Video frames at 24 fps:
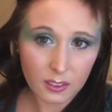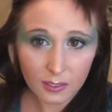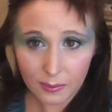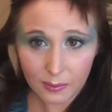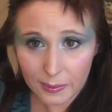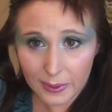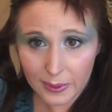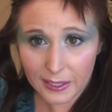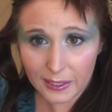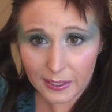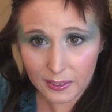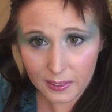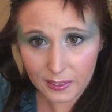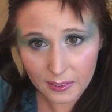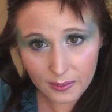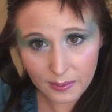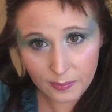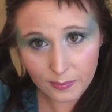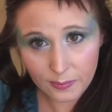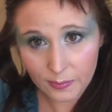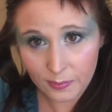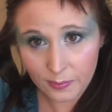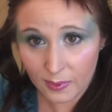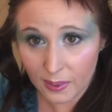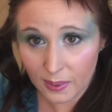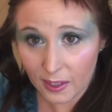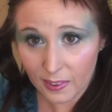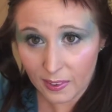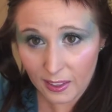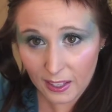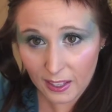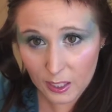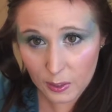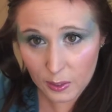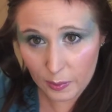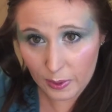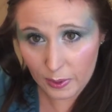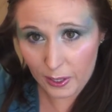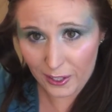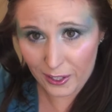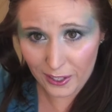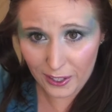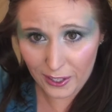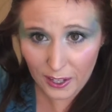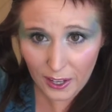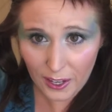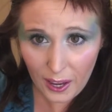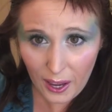Yeah, that's pretty
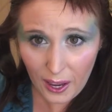good.